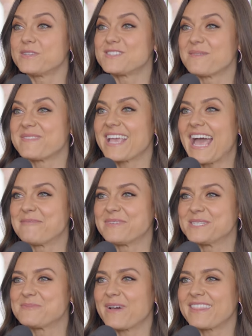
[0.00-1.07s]
when something
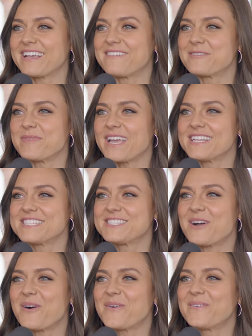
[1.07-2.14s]
happens by the government.
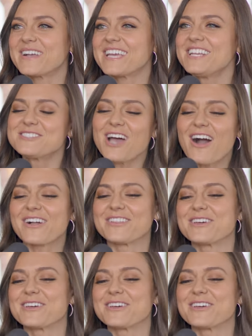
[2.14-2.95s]
So, can you talk a